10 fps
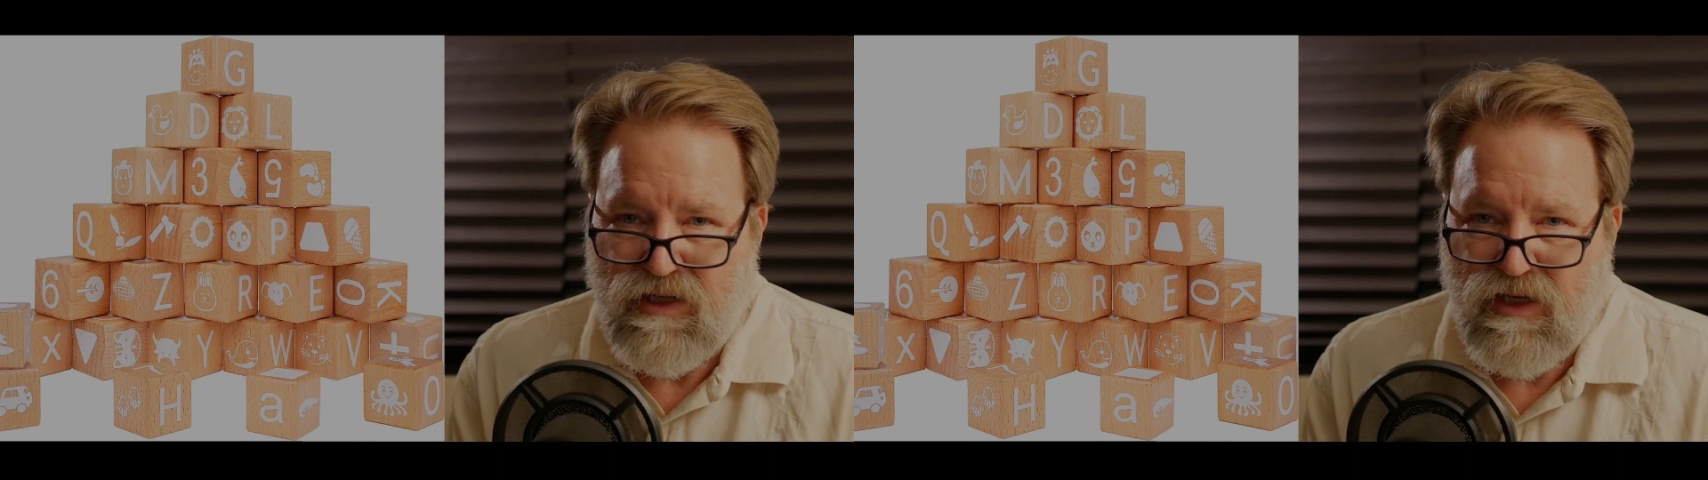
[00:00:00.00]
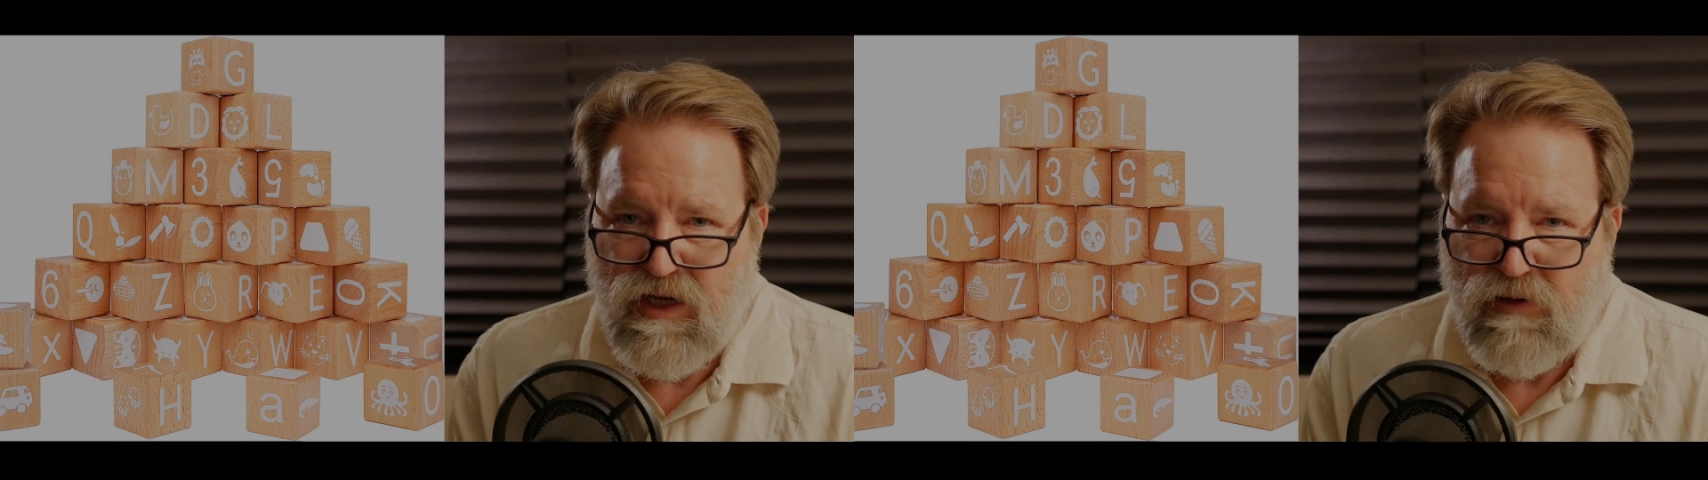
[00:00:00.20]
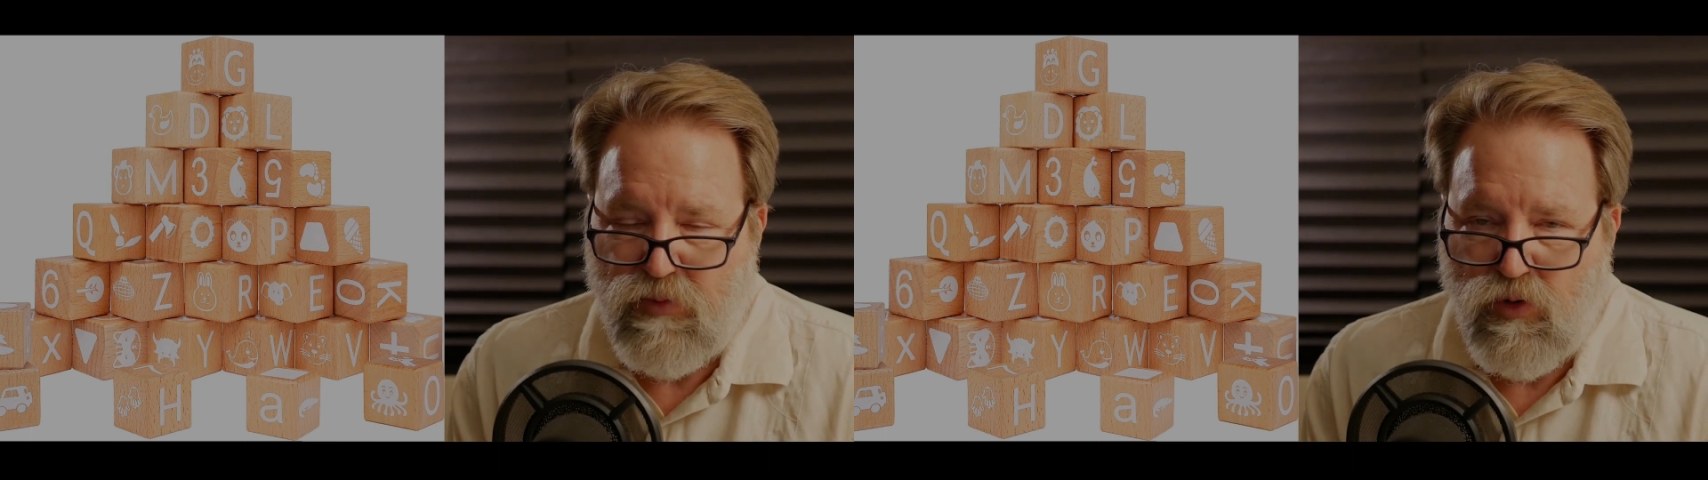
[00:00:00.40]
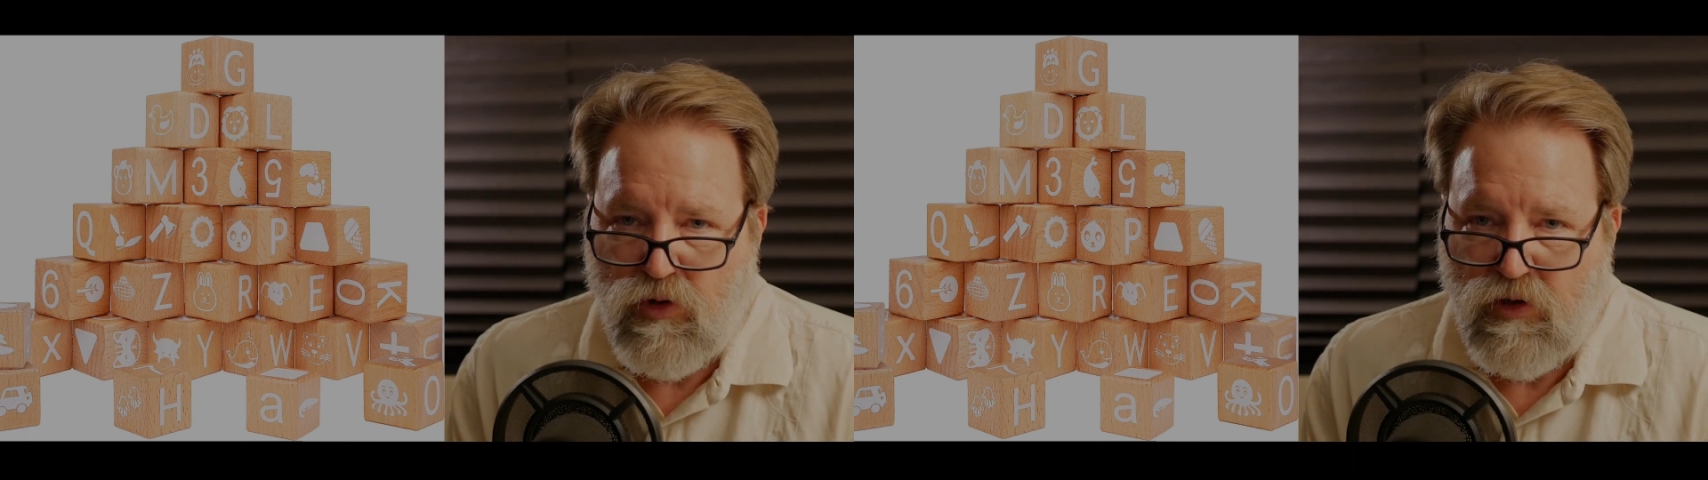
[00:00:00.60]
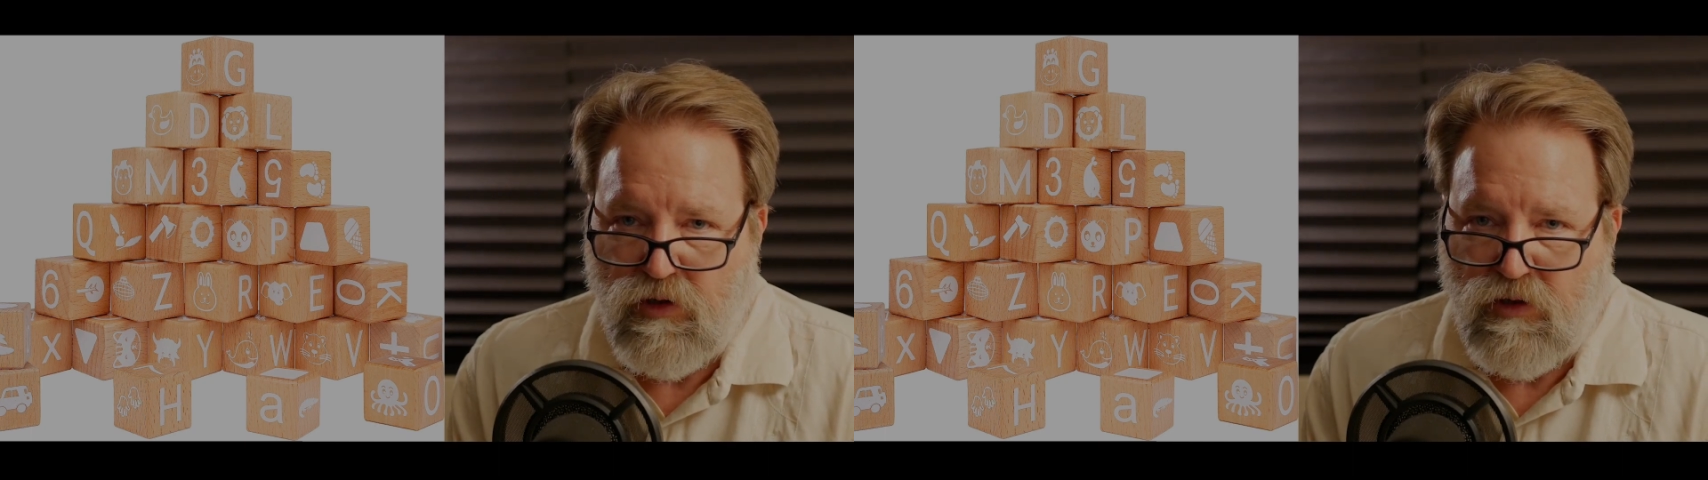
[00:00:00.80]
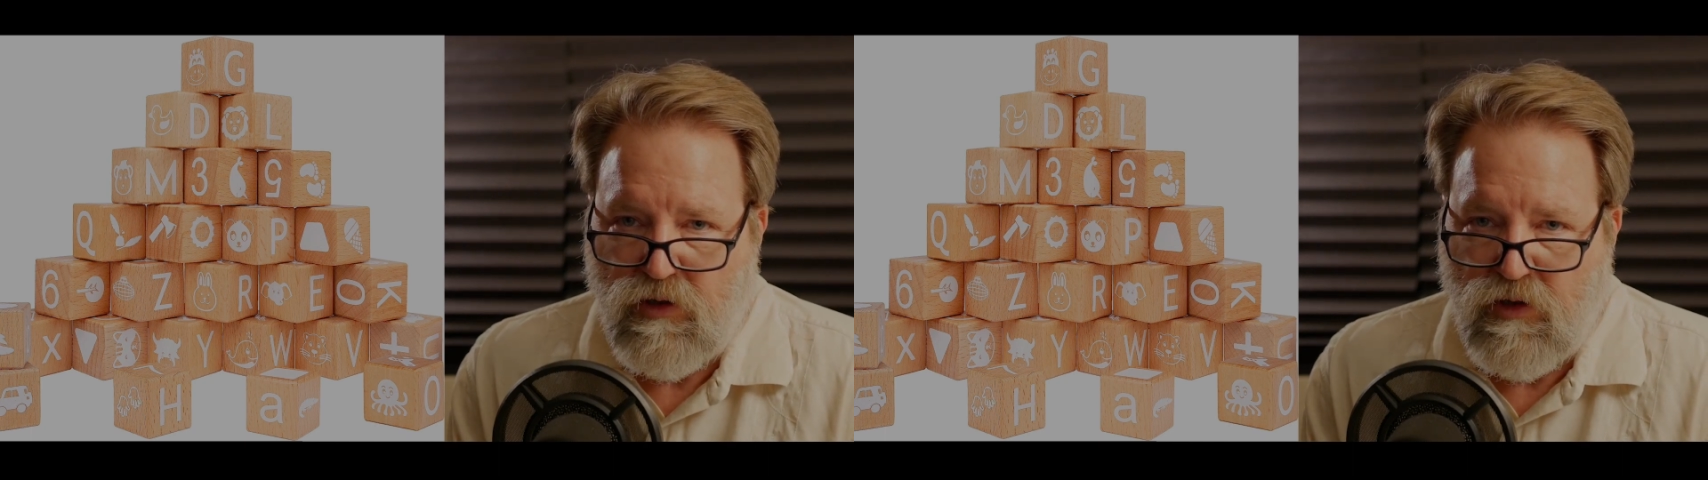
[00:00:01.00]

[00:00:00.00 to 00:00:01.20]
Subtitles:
is that important?